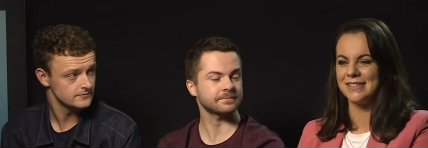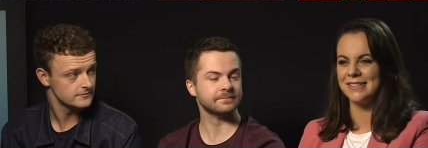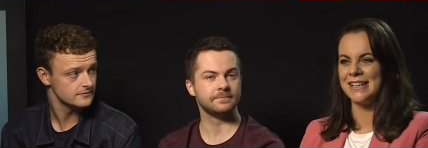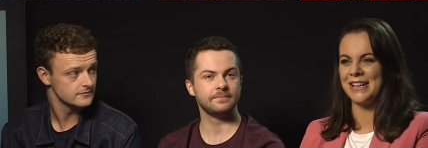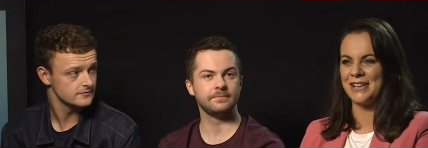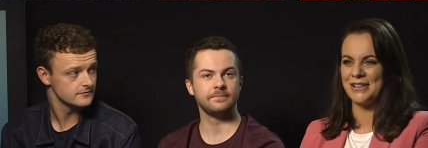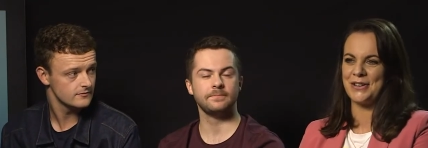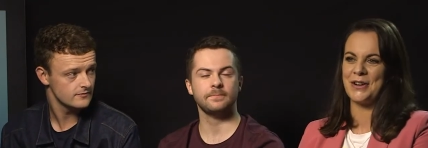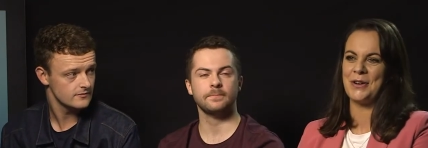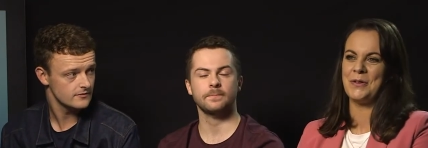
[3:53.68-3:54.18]

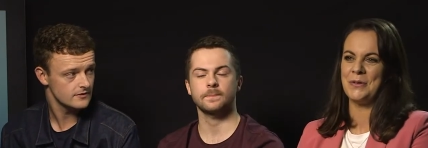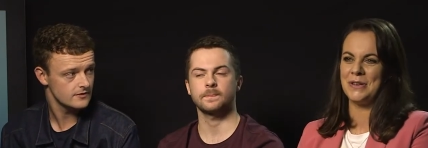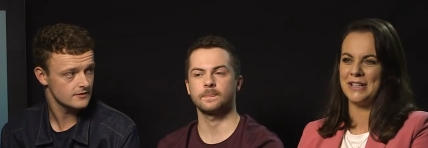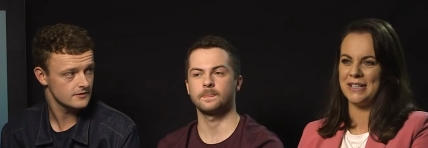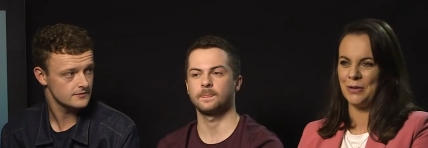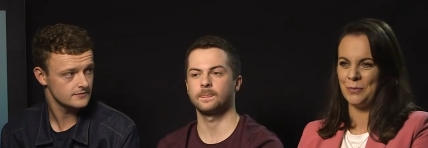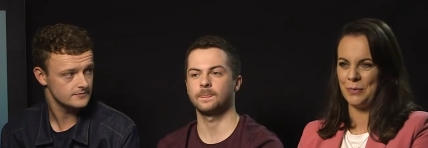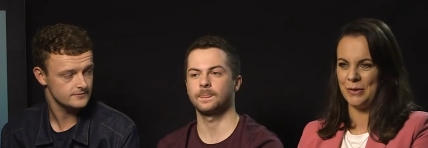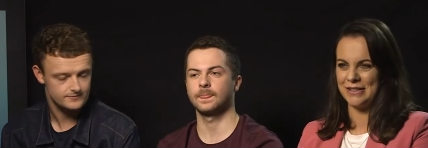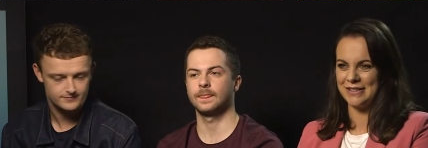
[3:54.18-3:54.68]
Speaker 1: let her go a
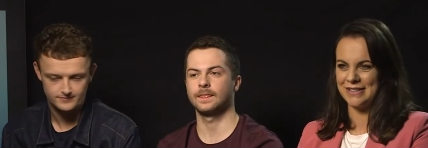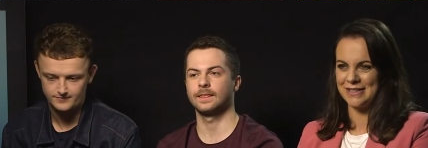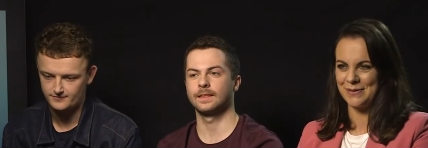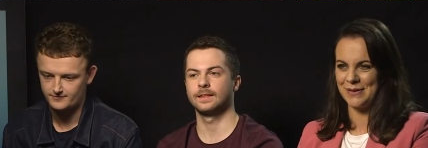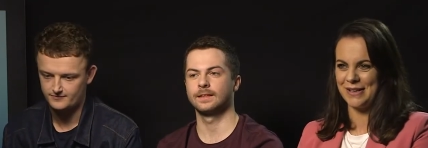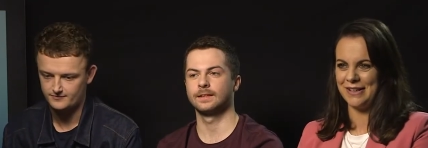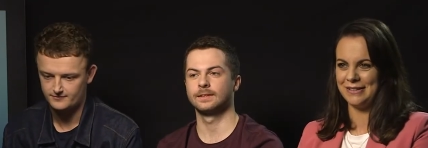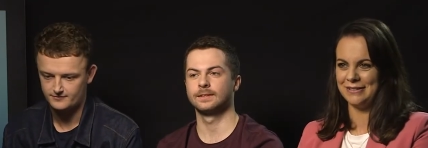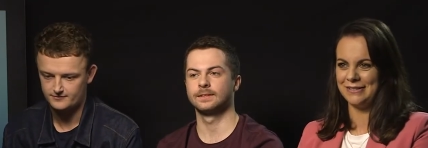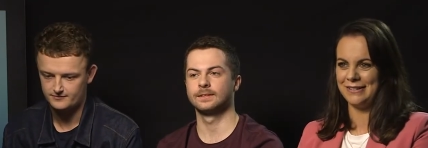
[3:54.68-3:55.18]
little bit
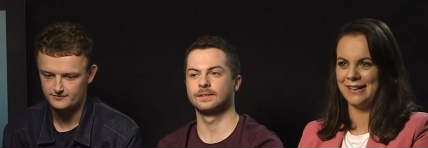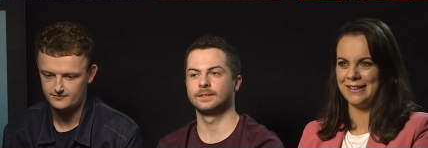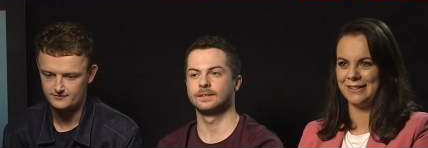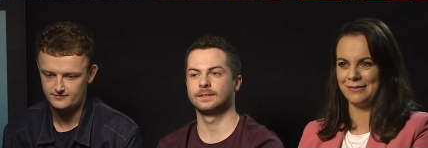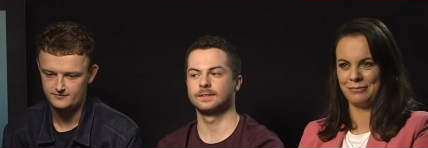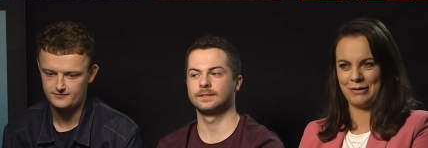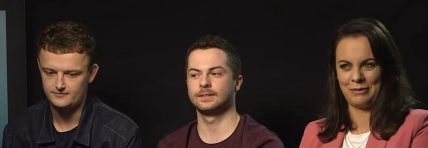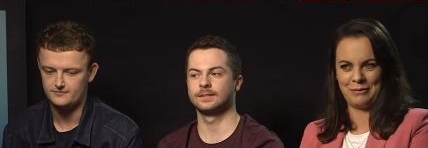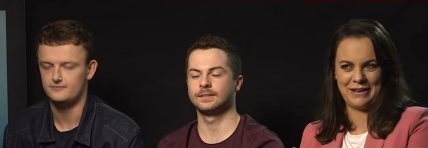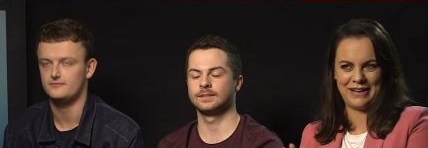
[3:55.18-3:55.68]
as well. I
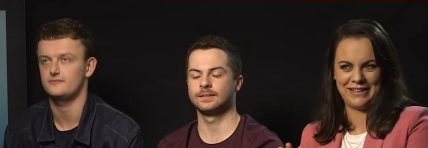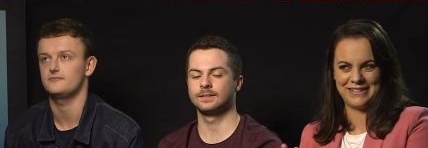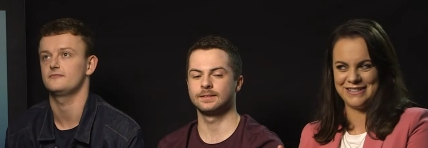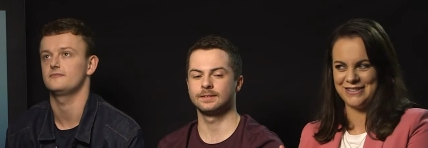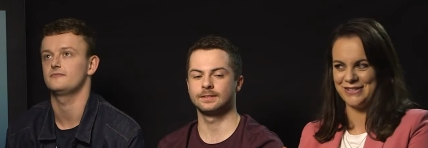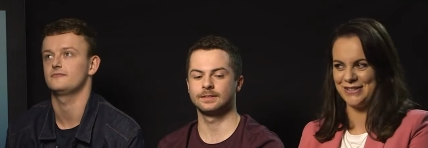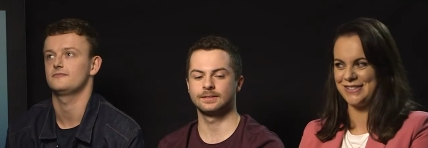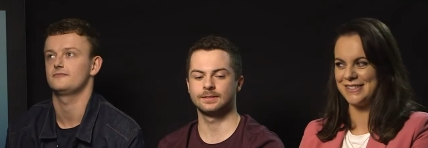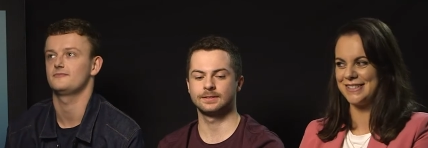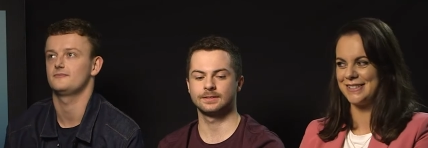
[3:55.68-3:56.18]
probably had
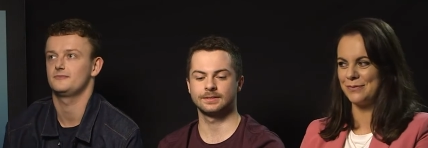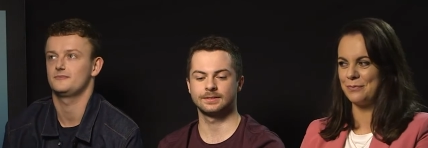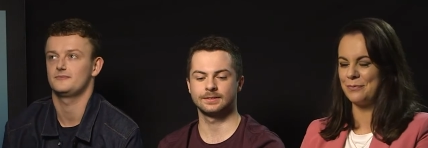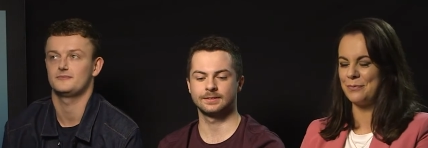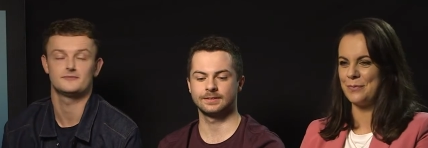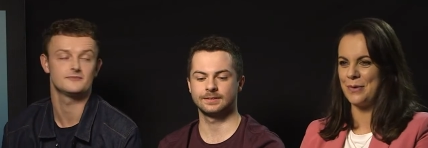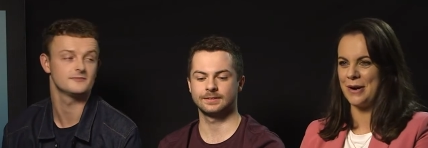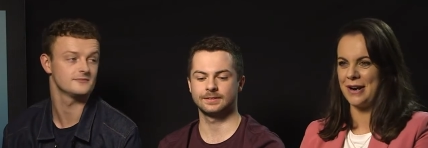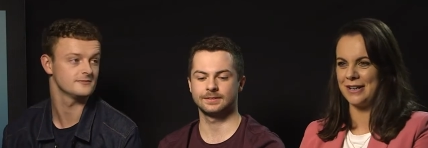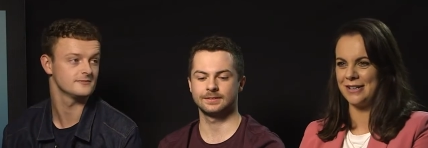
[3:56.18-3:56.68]
to just
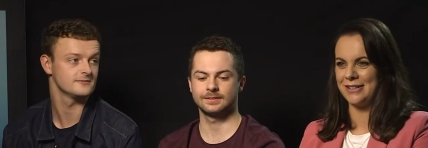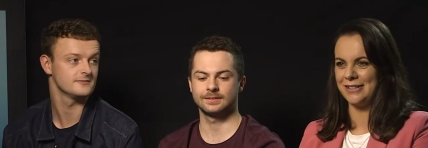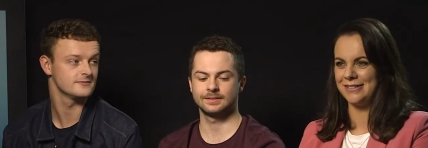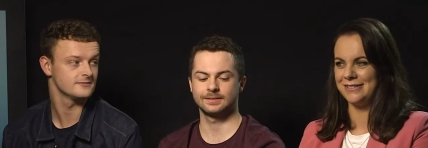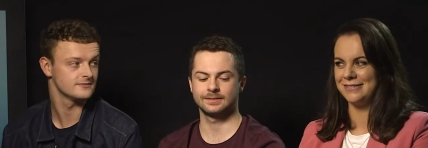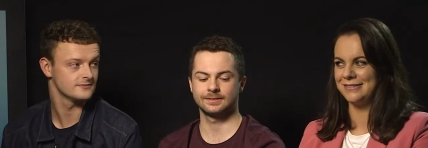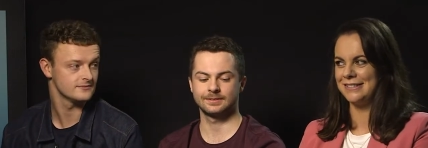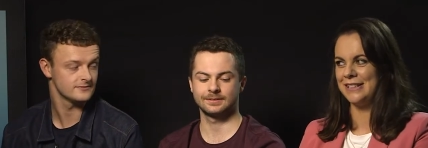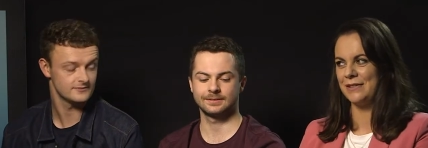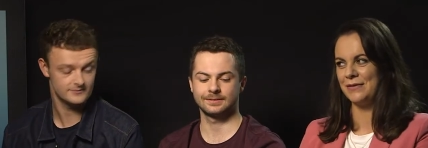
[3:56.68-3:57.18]
park
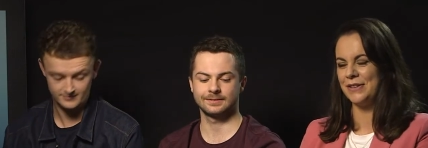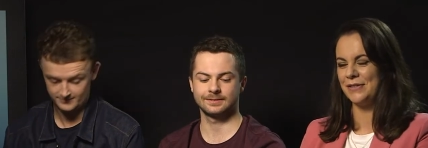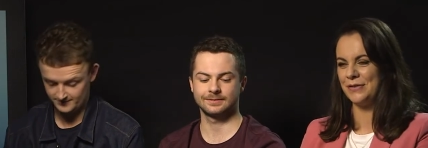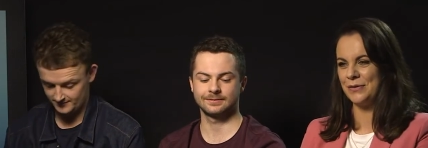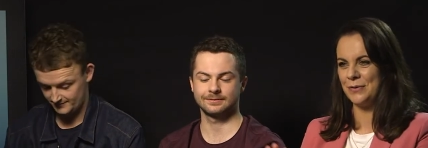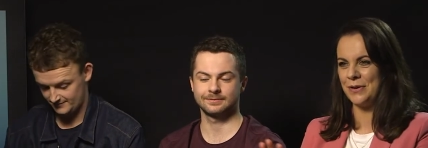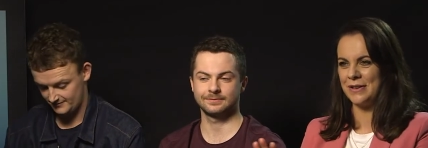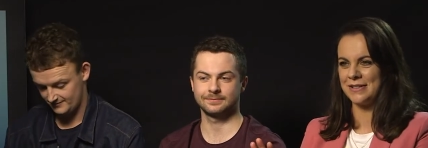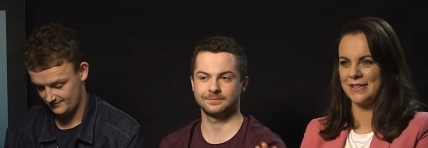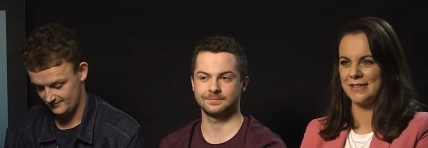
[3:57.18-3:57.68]
her, even if
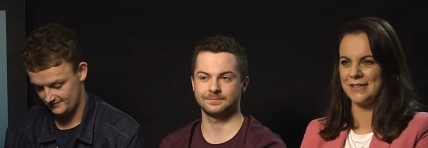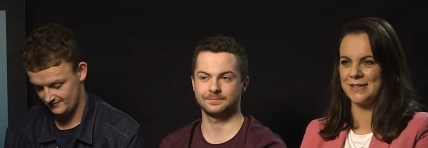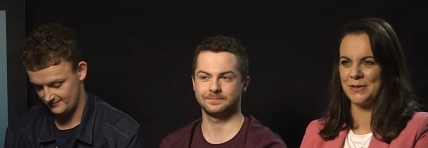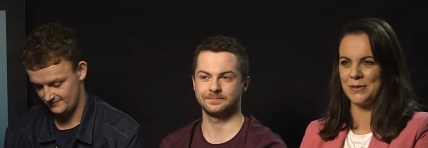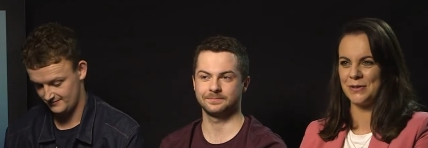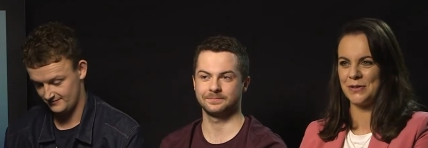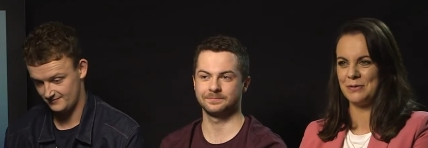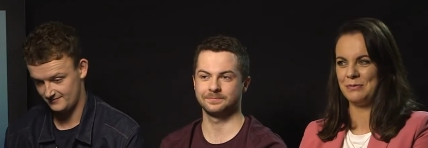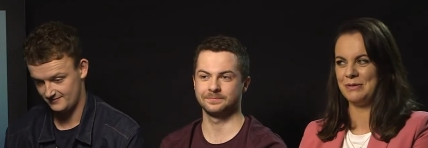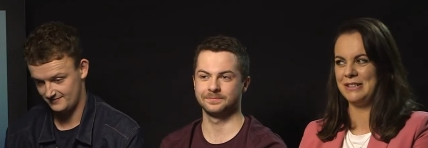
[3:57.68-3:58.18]
it was on
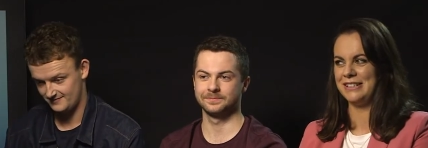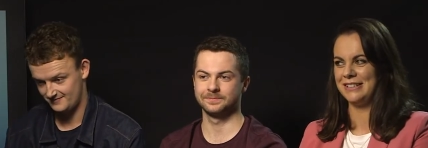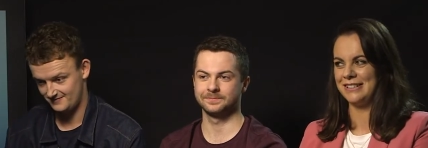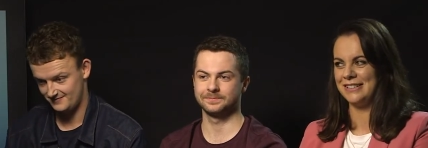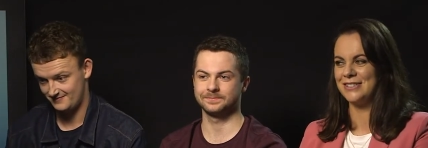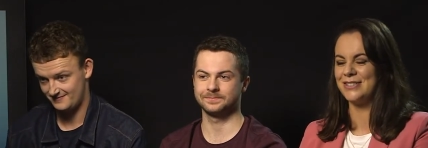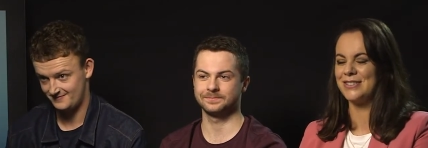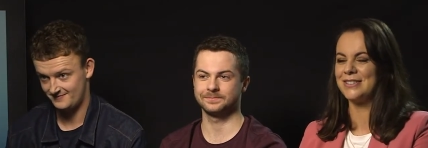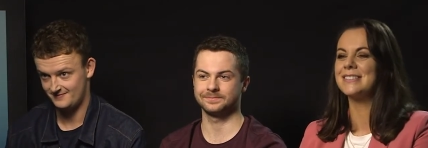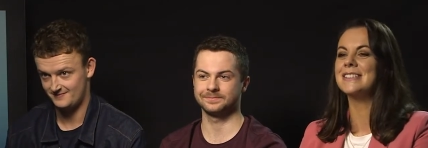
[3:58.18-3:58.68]
social
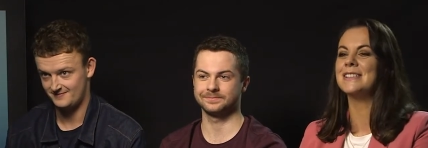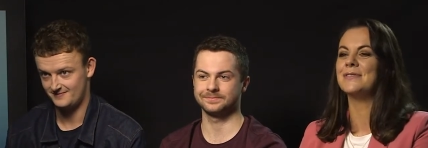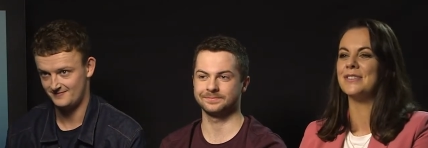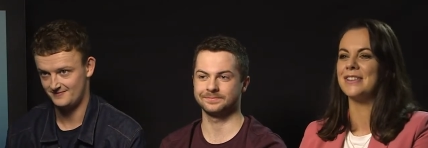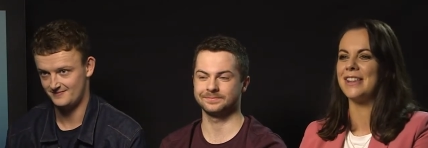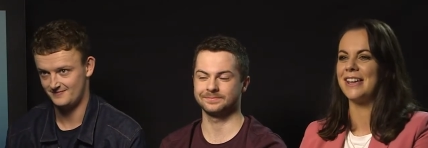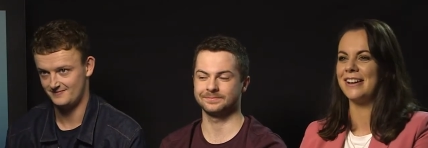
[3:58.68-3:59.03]
media, I'll just leave her